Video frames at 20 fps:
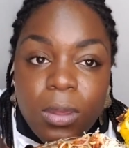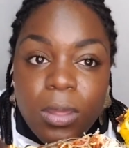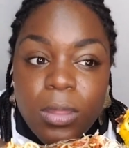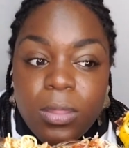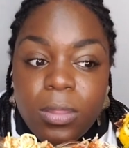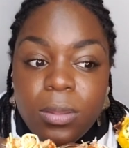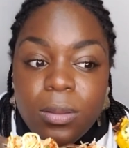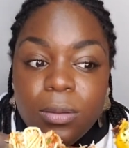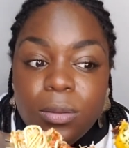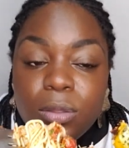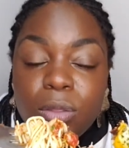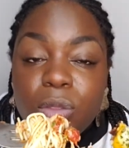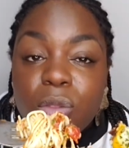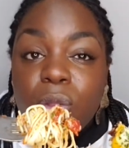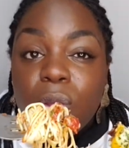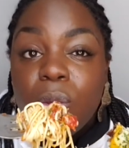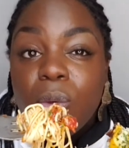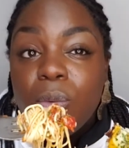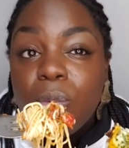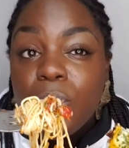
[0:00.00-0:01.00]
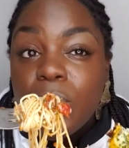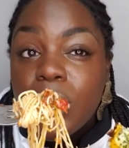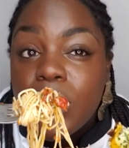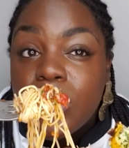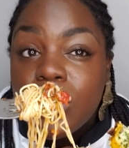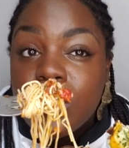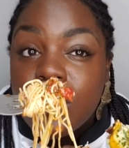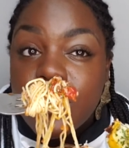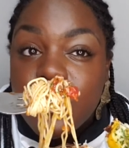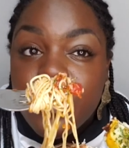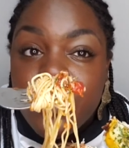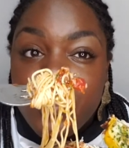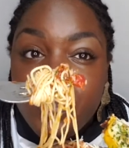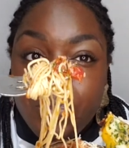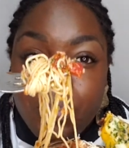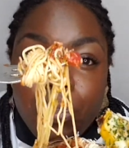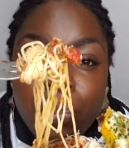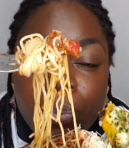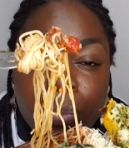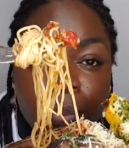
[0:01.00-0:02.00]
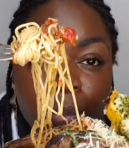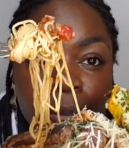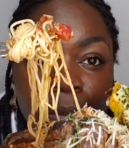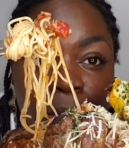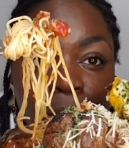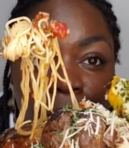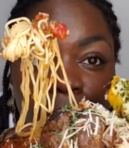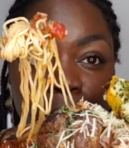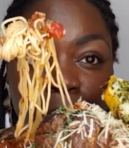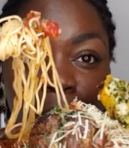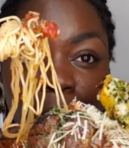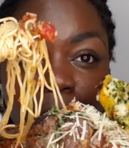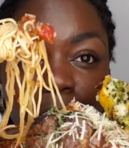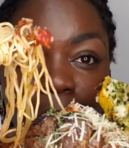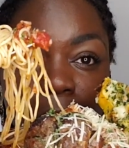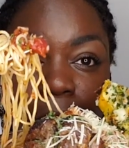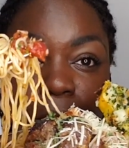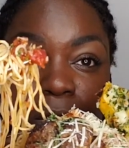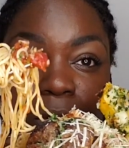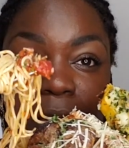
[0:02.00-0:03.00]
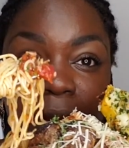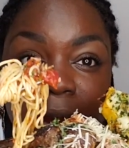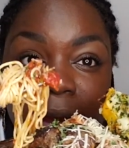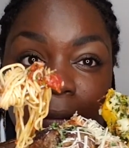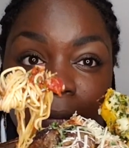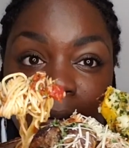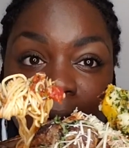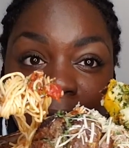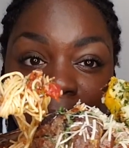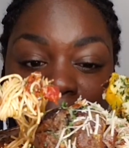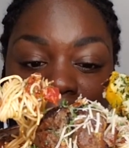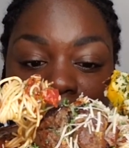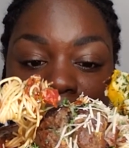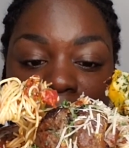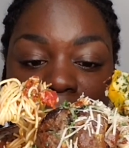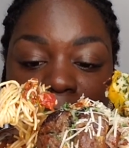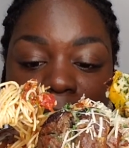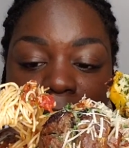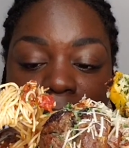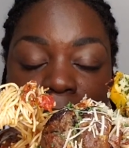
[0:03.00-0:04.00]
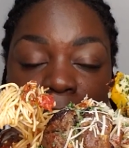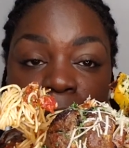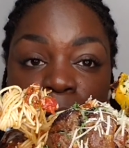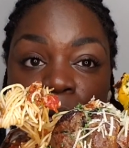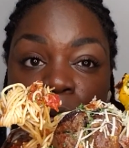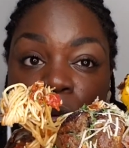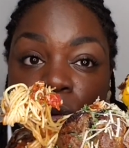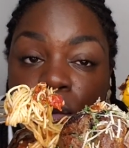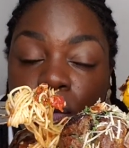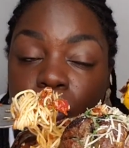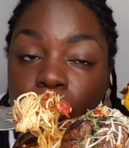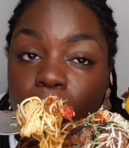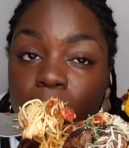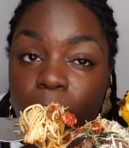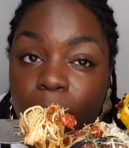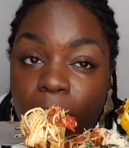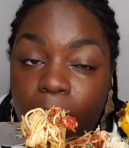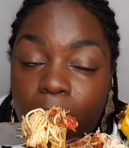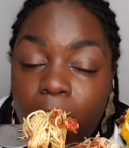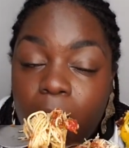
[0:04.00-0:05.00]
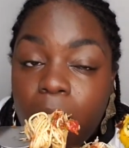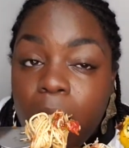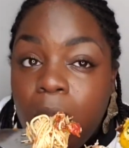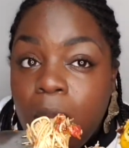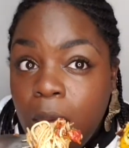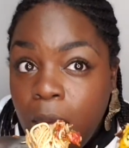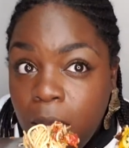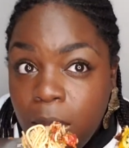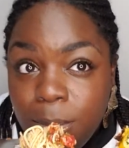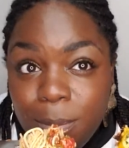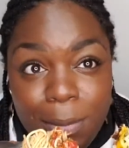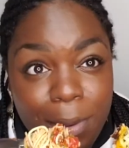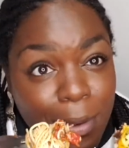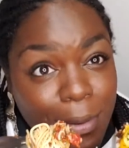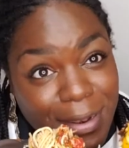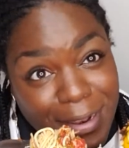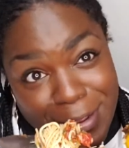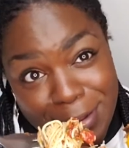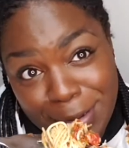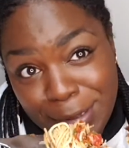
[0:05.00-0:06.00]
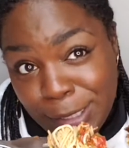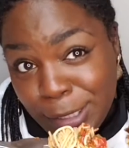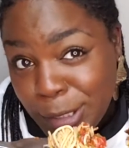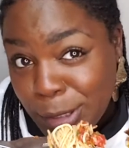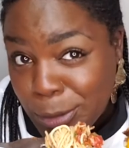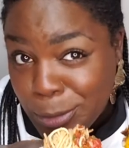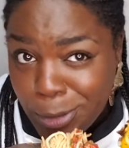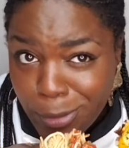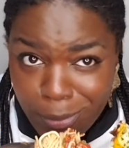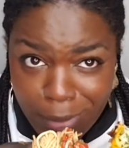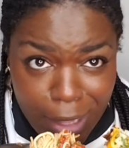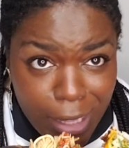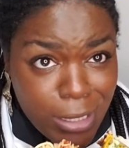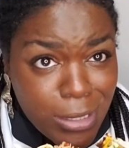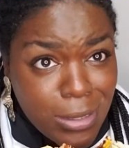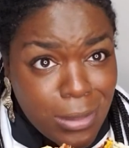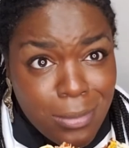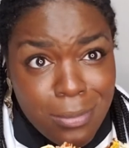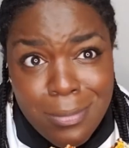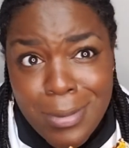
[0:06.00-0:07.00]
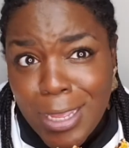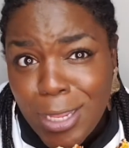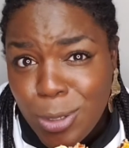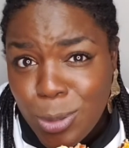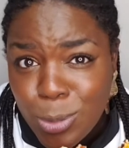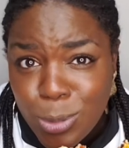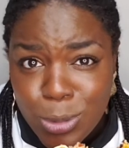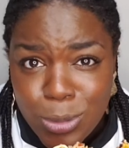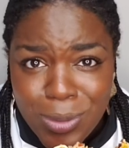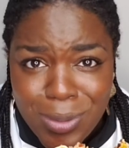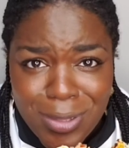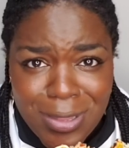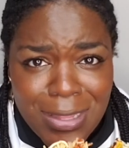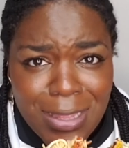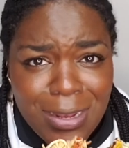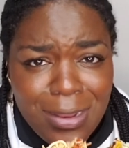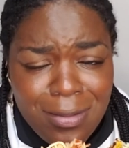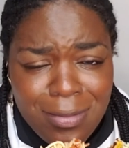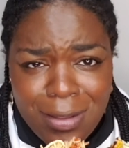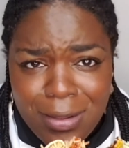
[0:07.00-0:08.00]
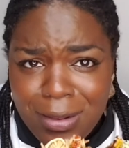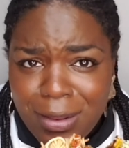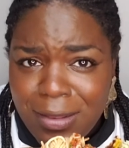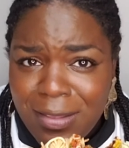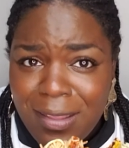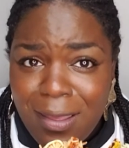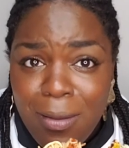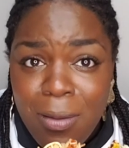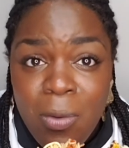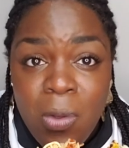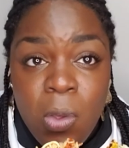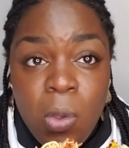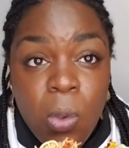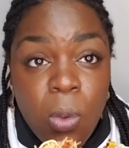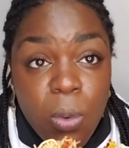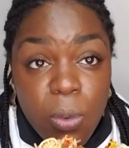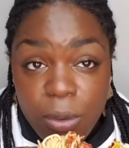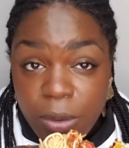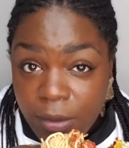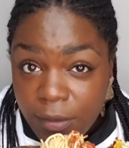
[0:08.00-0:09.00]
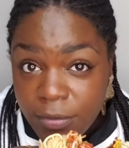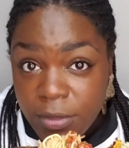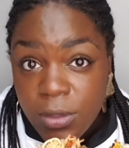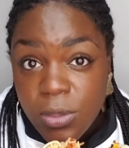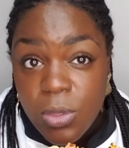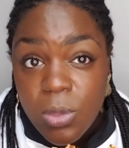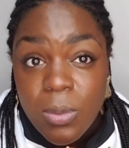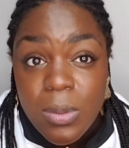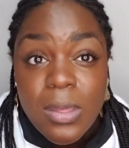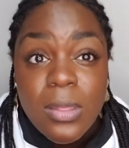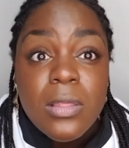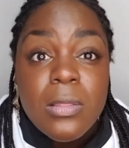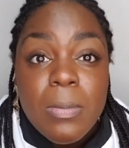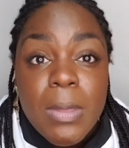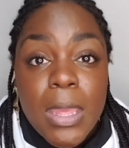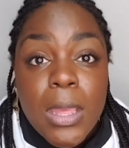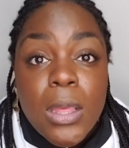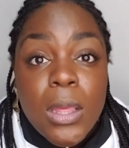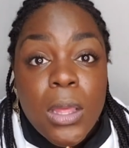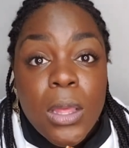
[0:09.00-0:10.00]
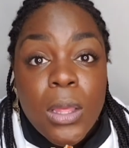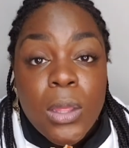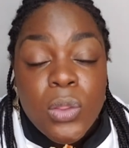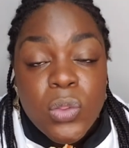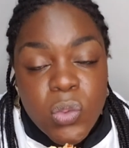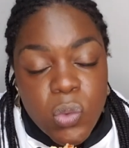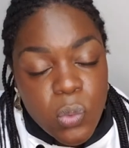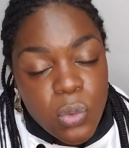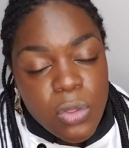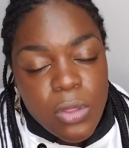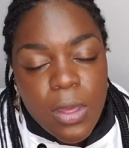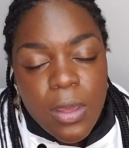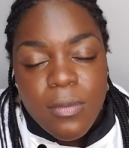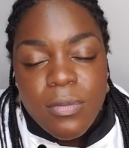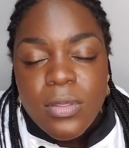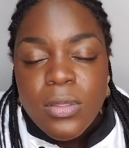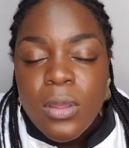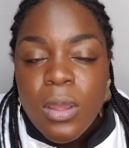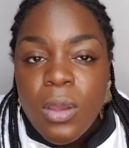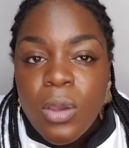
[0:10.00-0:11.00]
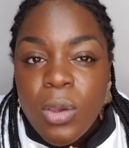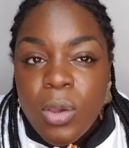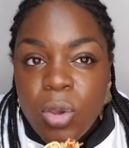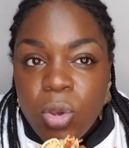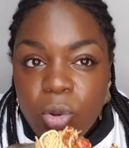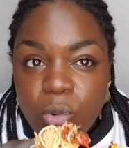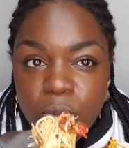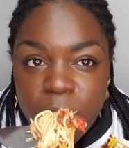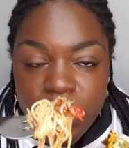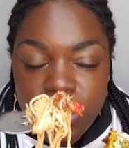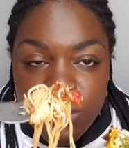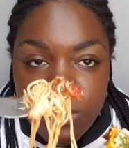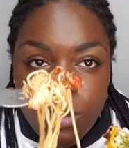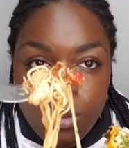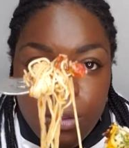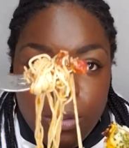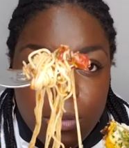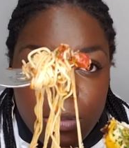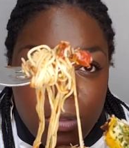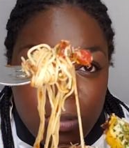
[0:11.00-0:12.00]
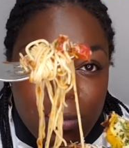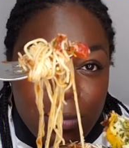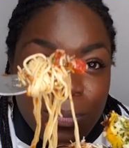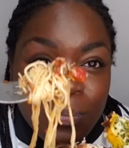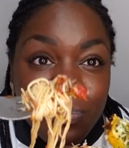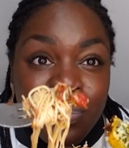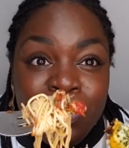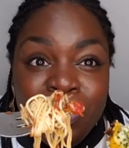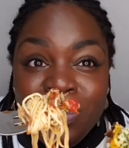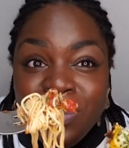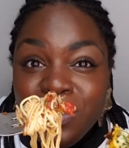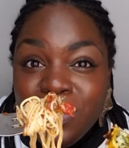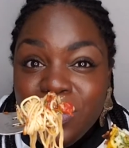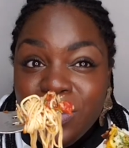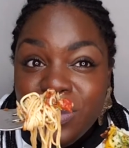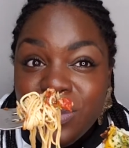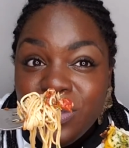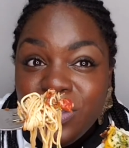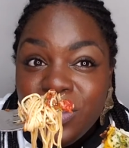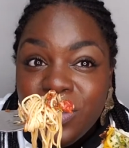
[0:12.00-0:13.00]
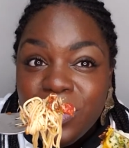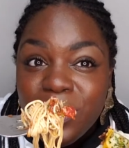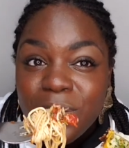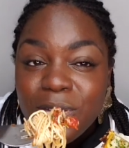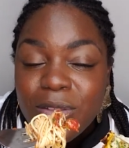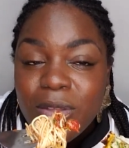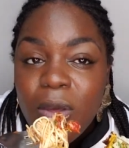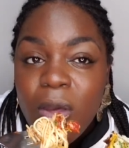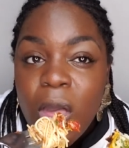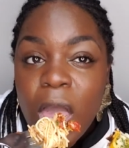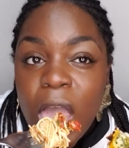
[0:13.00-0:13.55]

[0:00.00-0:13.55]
There's no reason you should ever have to buy store-bought marinara, store-bought tomato sauce, anything like that. All you have to do is make sous chef's red sauce. Cheers.